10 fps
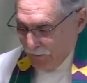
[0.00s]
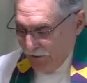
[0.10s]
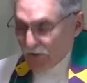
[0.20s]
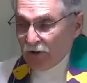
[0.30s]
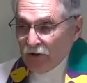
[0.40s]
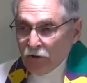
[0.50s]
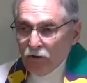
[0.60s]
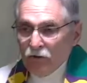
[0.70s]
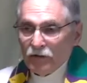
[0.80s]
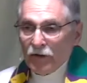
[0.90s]
pinch
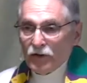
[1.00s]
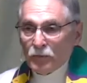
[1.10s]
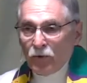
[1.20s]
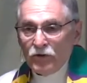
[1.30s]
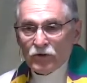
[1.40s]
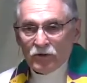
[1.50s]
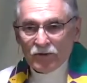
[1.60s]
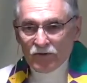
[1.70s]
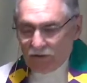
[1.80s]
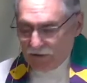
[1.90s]
hitter, guest preacher
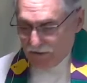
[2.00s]
at uh,